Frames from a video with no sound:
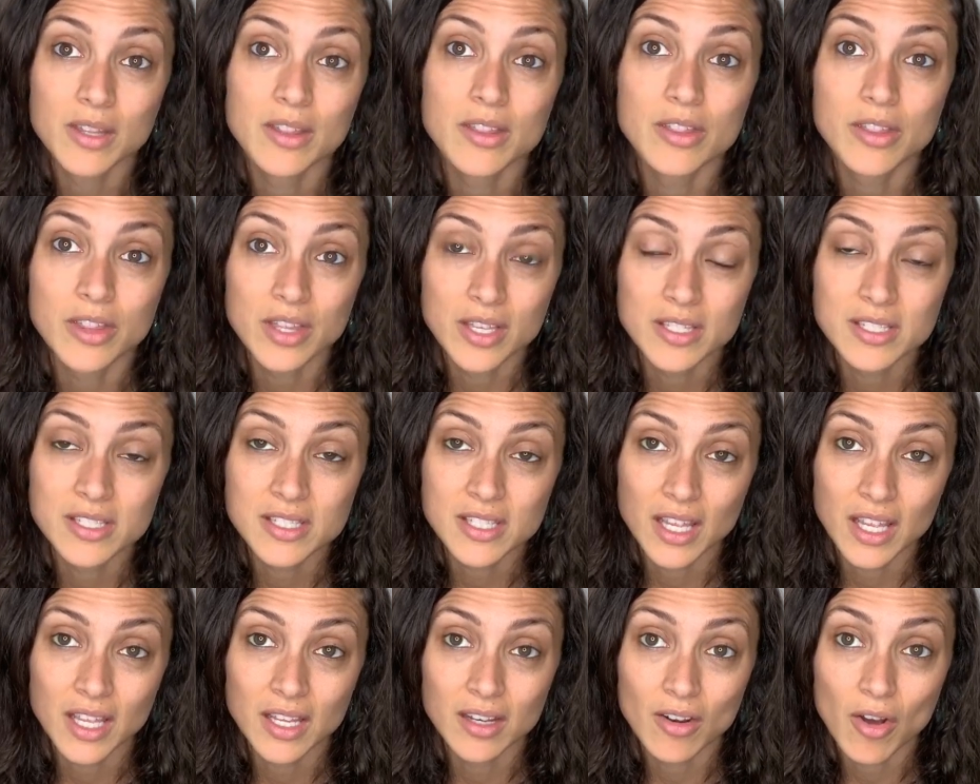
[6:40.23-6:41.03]
this
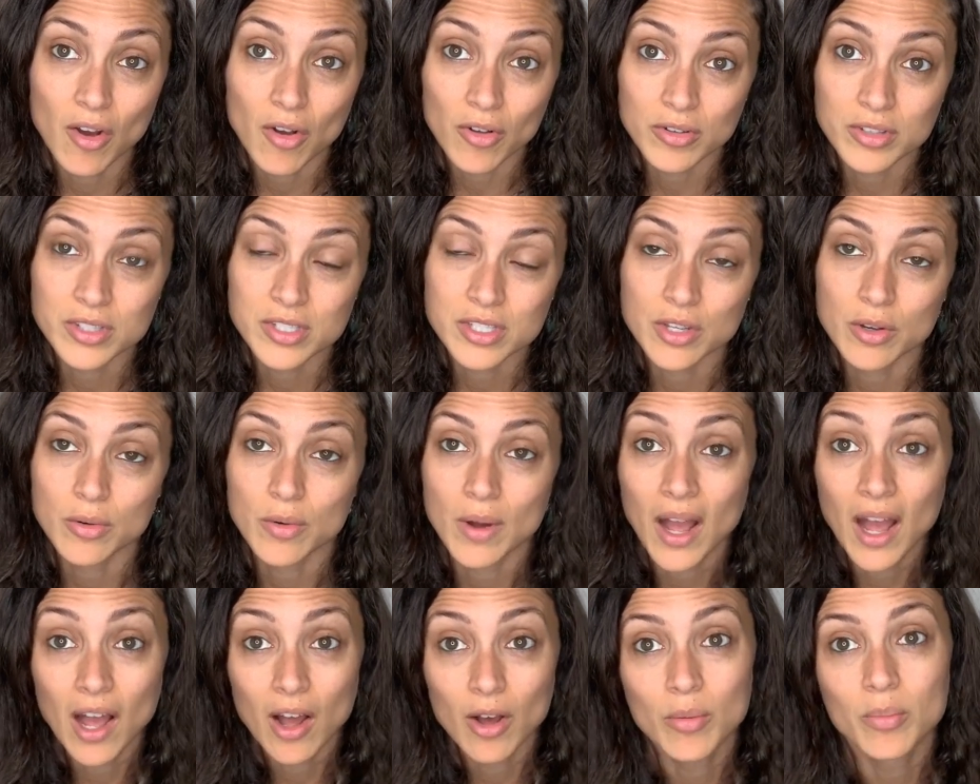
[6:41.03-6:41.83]
can also
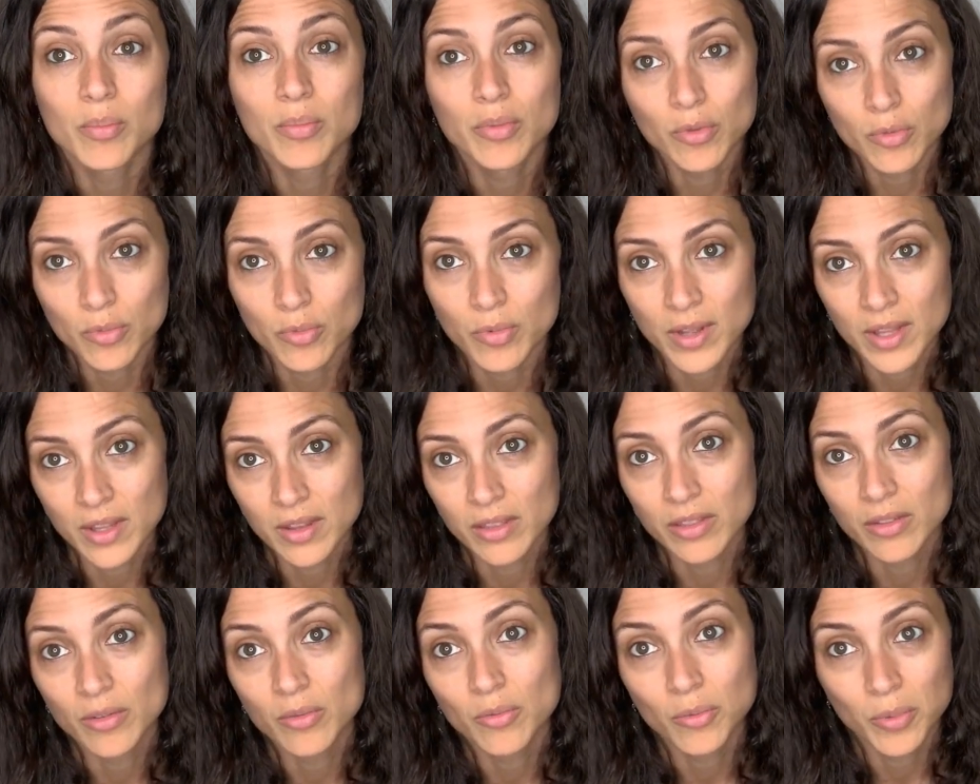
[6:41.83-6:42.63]
help with
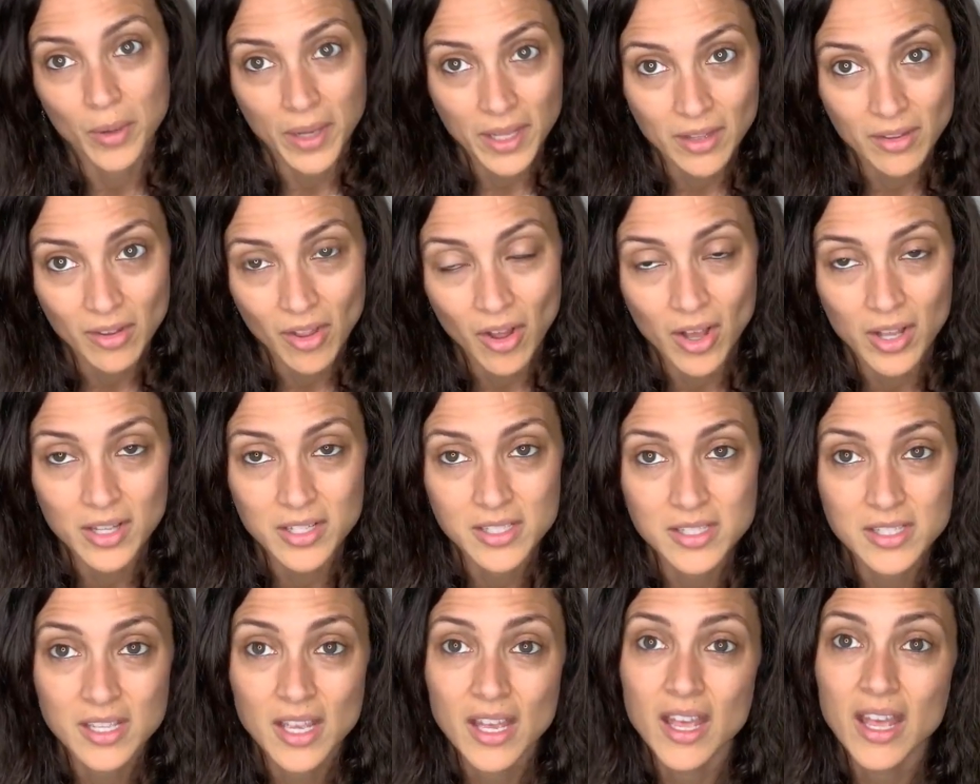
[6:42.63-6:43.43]
weight
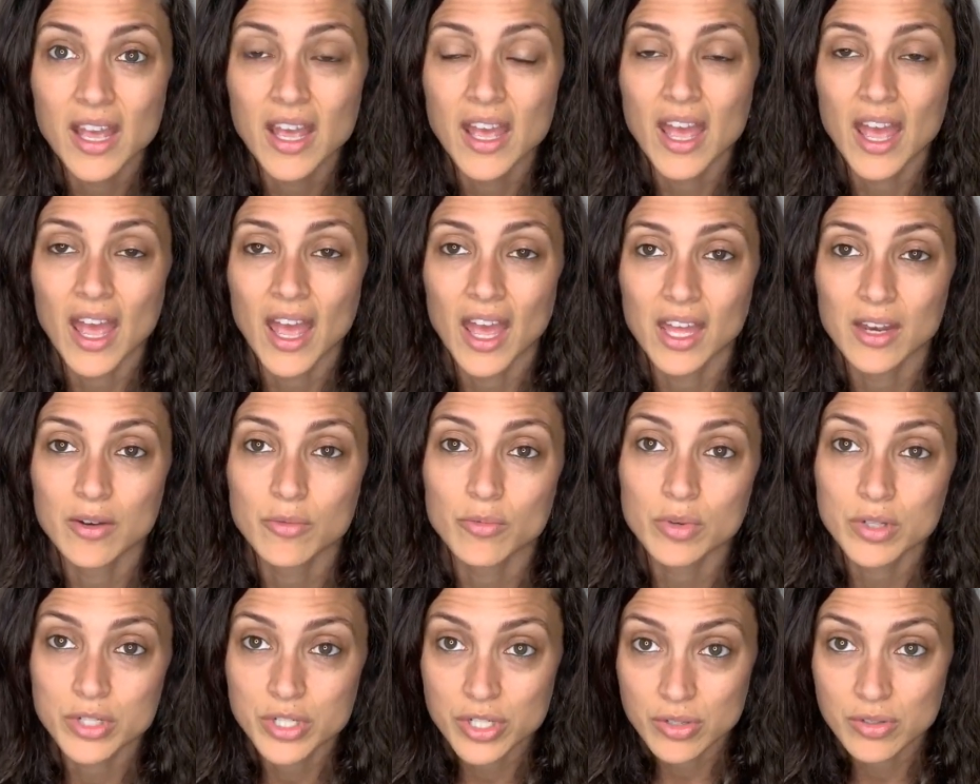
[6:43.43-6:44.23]
loss and
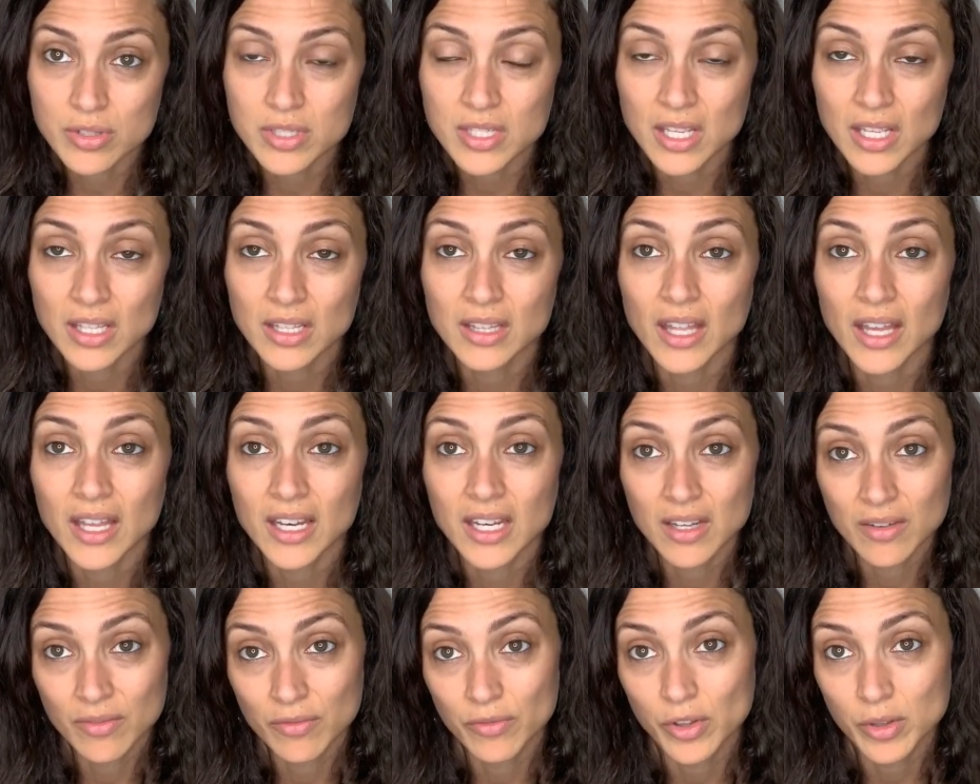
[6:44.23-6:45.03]
reducing that
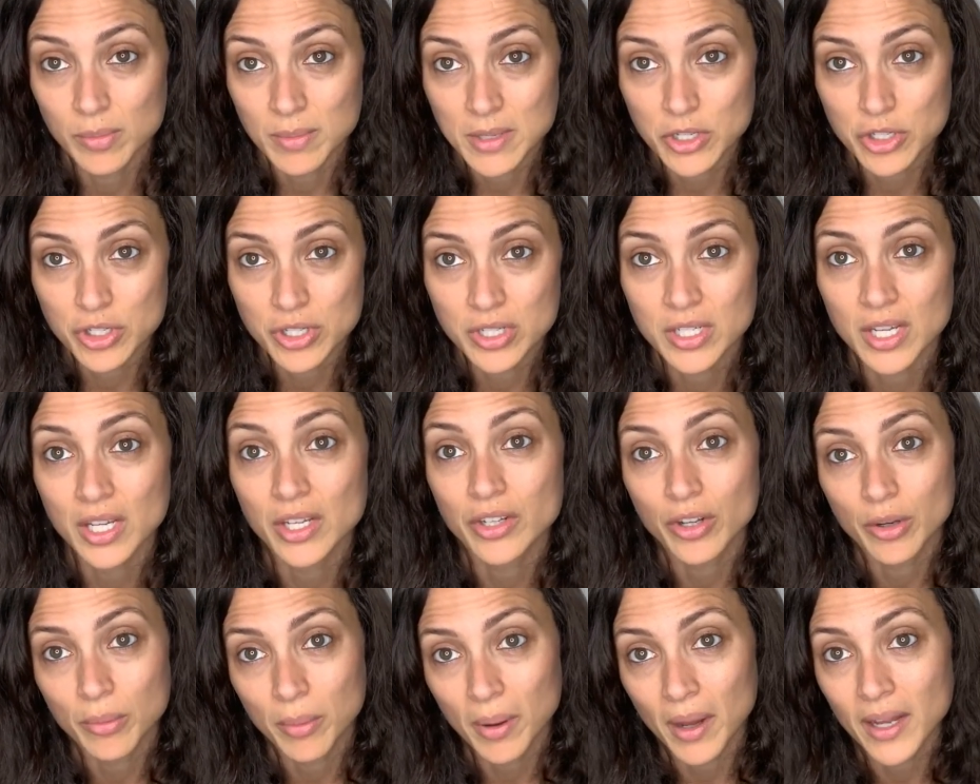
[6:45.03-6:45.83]
inflammation in
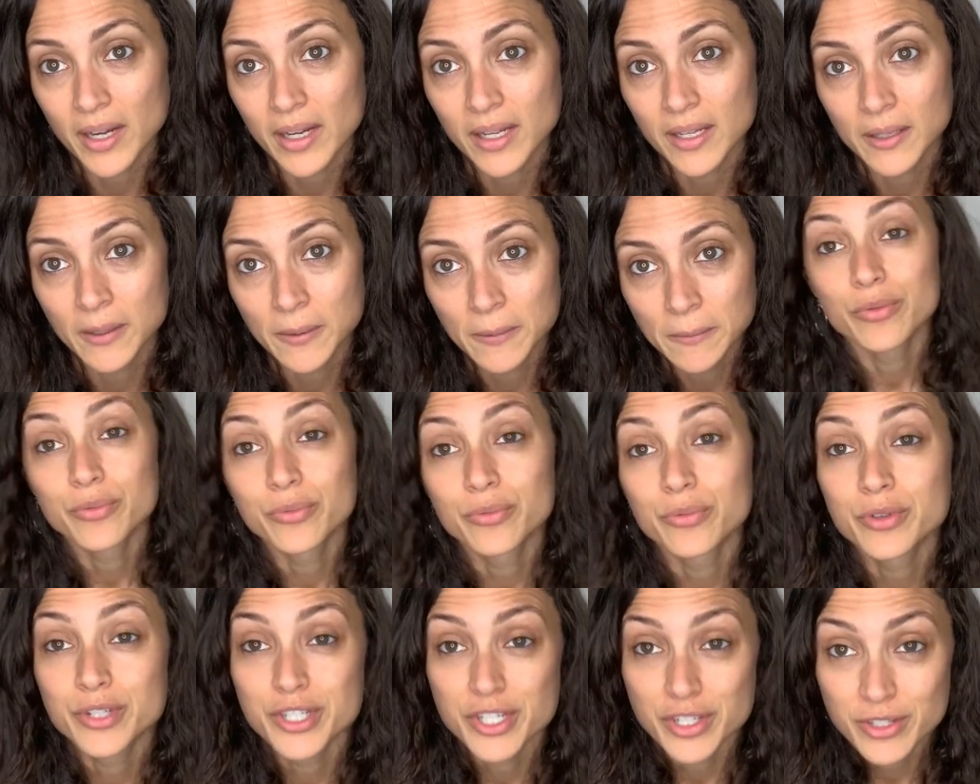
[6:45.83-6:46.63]
your body.
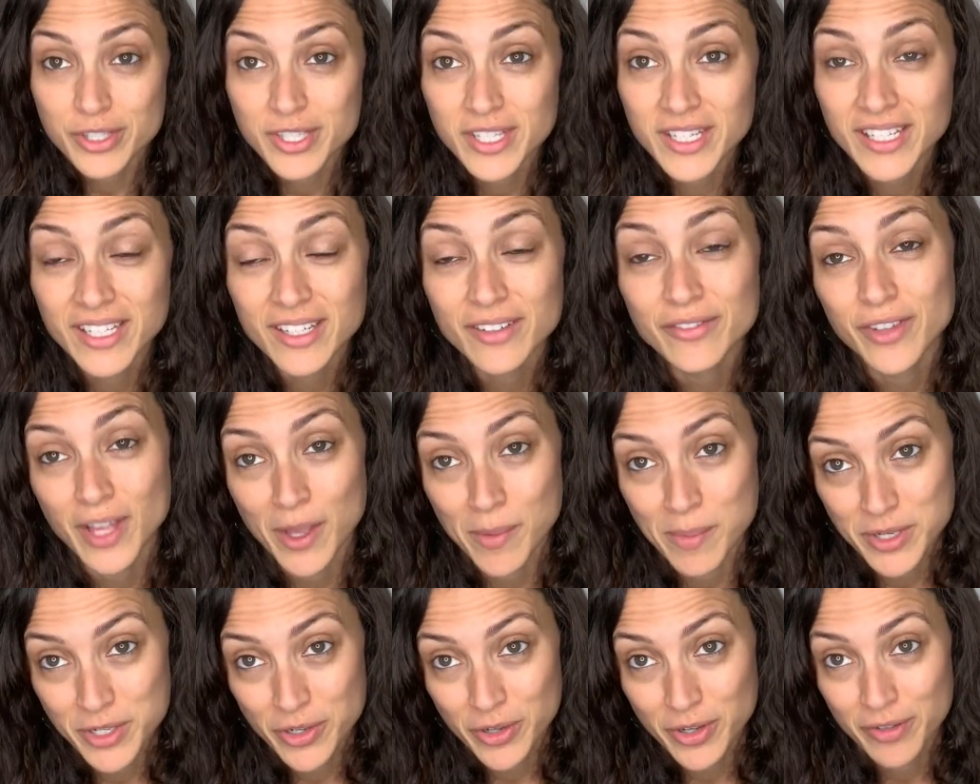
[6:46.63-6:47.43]
Reducing
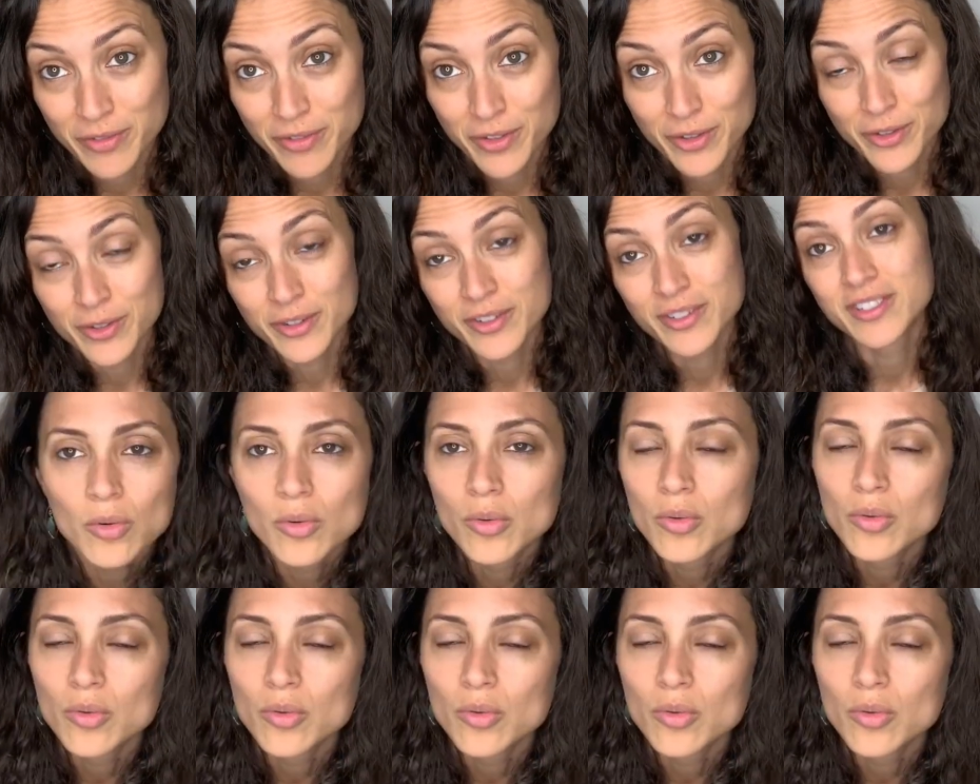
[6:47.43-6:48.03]
inflammatory foods,